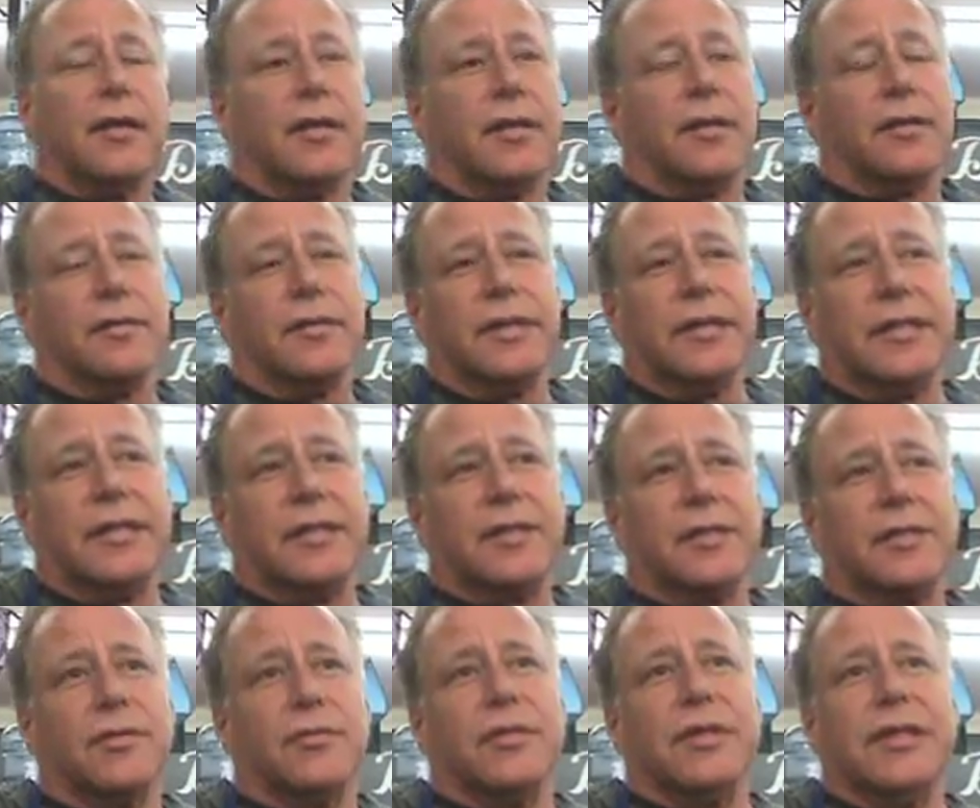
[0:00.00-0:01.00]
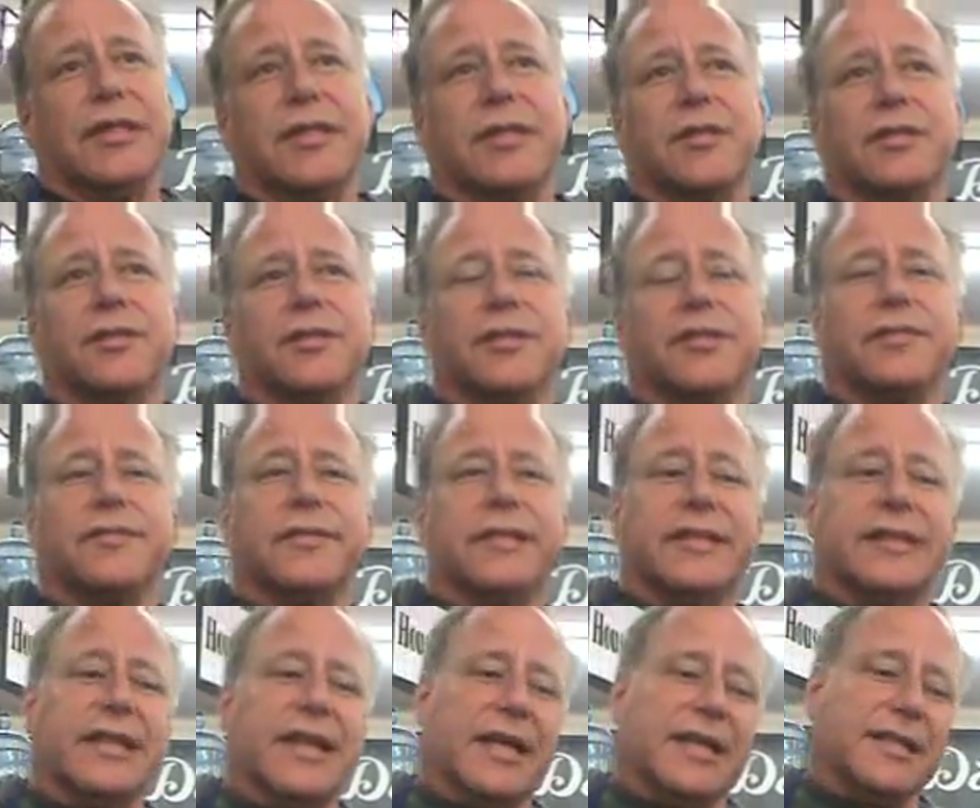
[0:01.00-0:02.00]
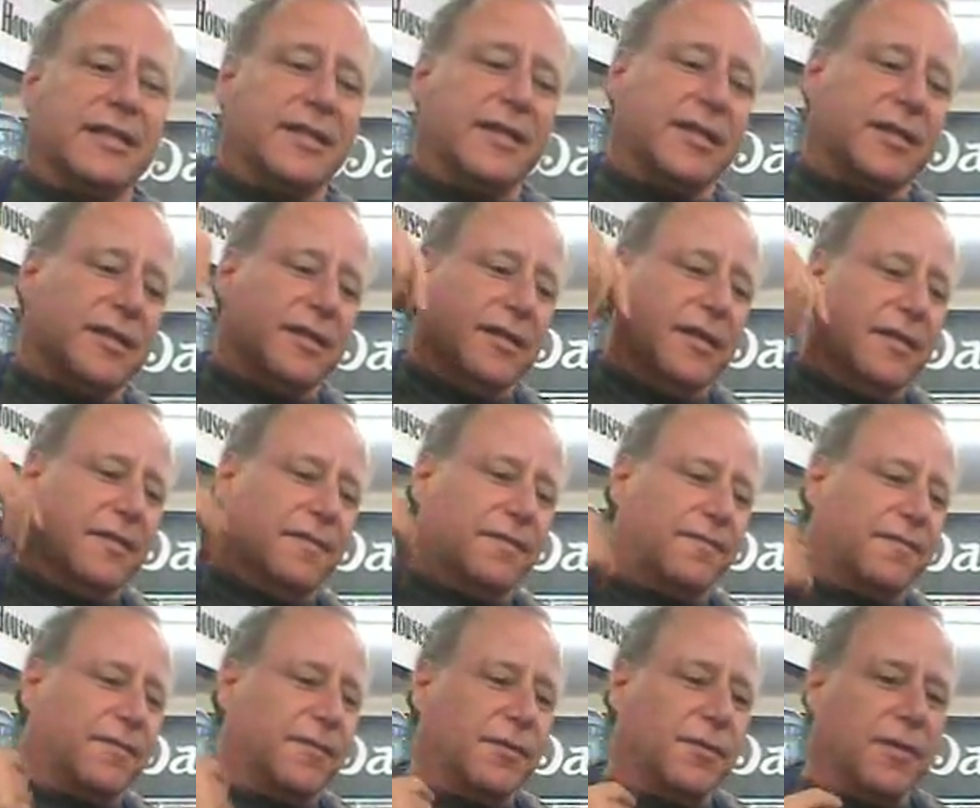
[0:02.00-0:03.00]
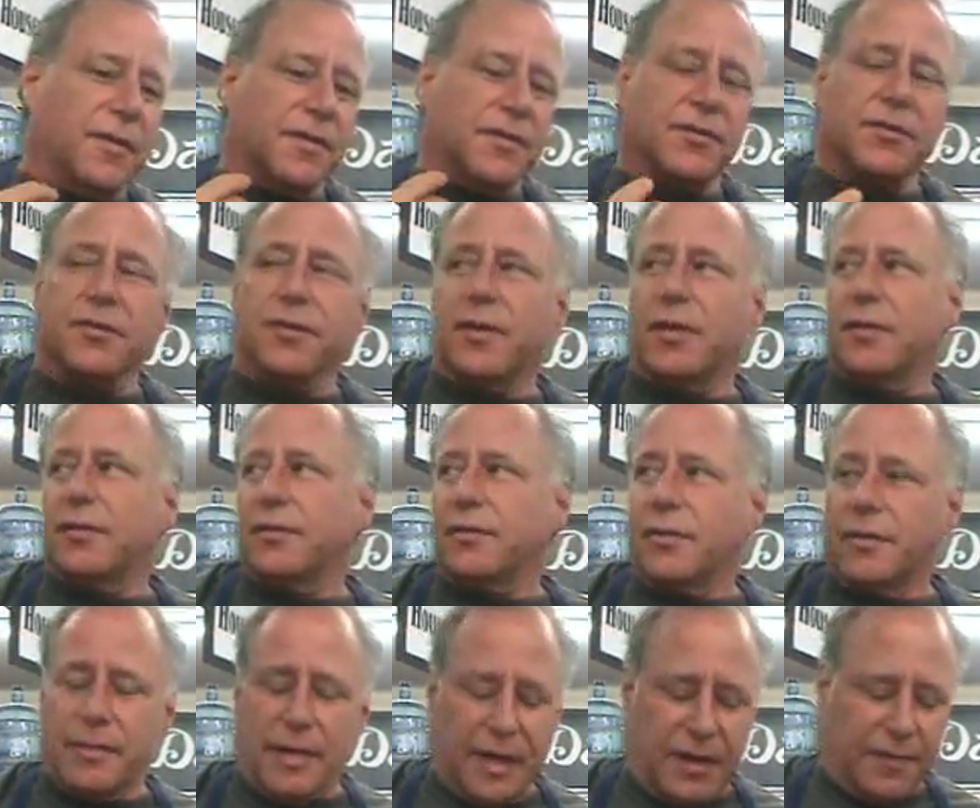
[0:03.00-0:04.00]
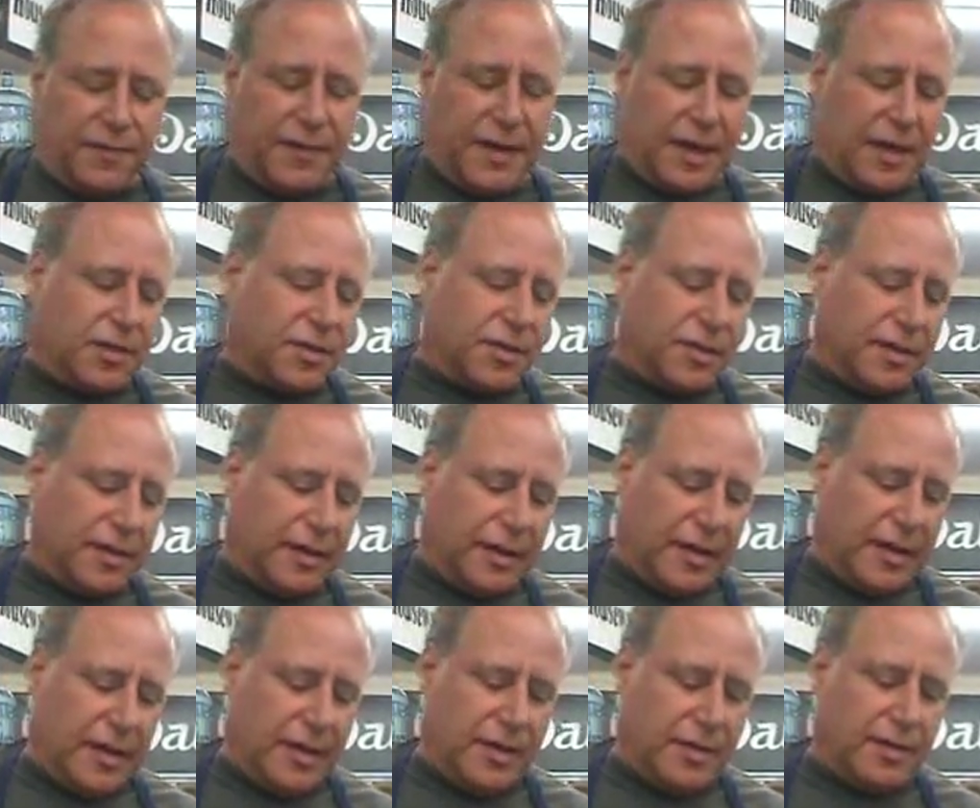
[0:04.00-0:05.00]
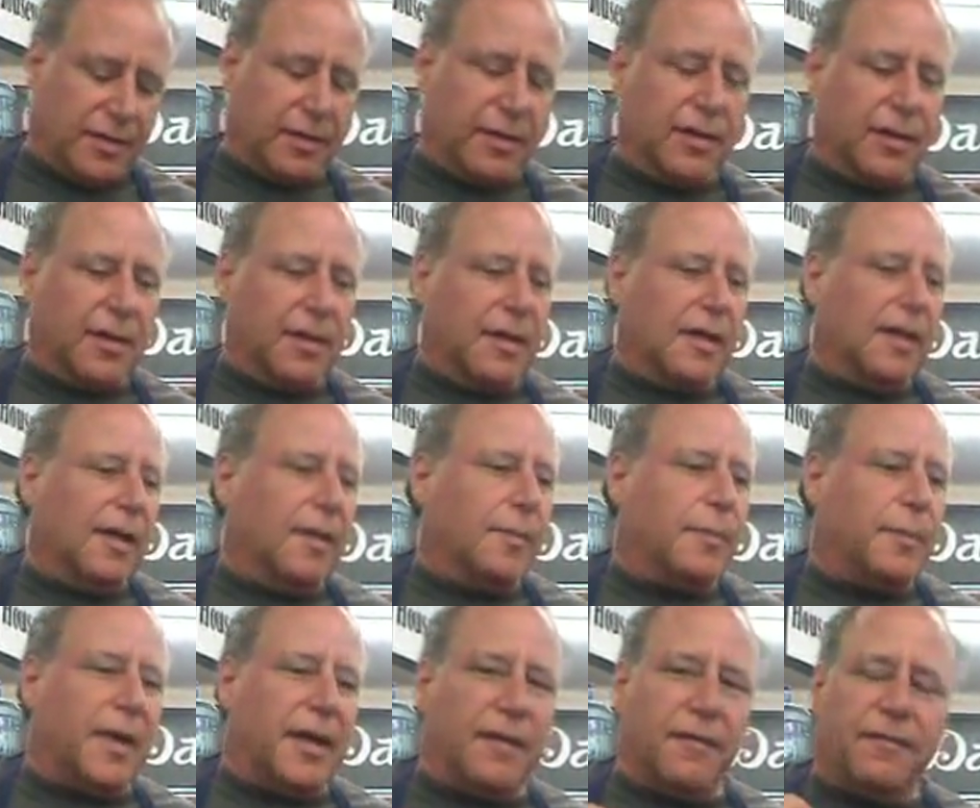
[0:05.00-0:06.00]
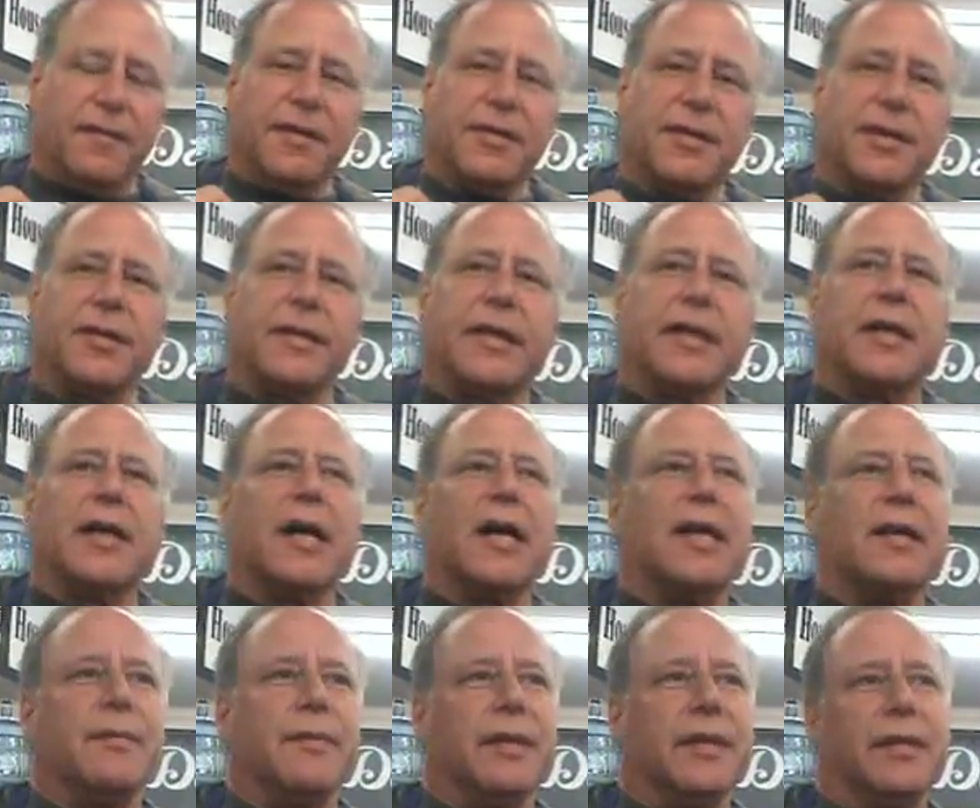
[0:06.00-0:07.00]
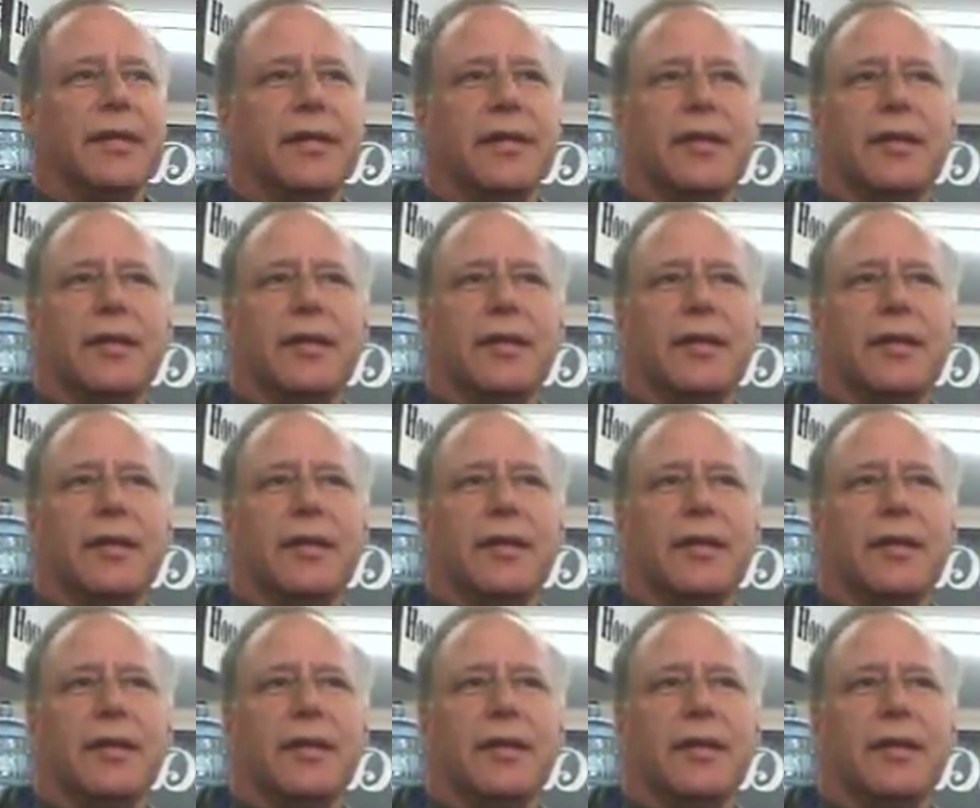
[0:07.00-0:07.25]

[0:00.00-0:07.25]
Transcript: You know, we need to we need to learn to realize that food that's grown or manufactured here benefits our economy.